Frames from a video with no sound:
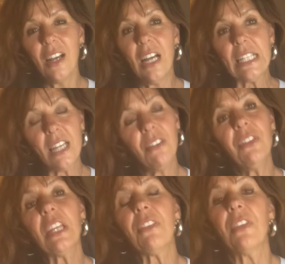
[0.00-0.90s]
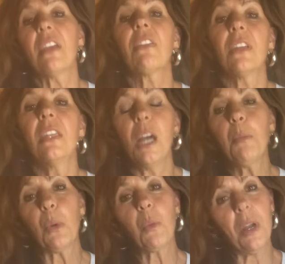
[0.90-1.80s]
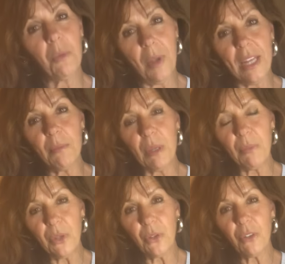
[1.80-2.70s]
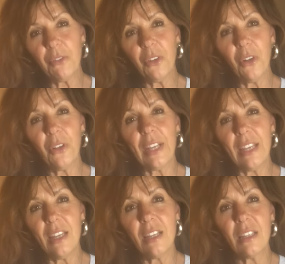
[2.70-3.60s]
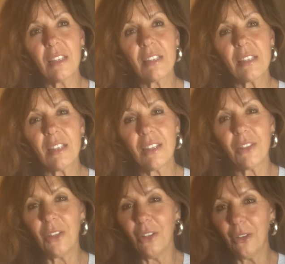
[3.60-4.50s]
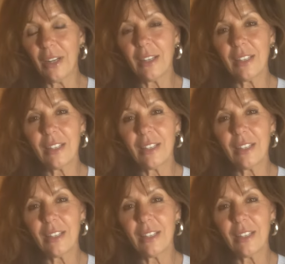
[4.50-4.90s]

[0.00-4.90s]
I definitely think the number one way to be beautiful is the Lord.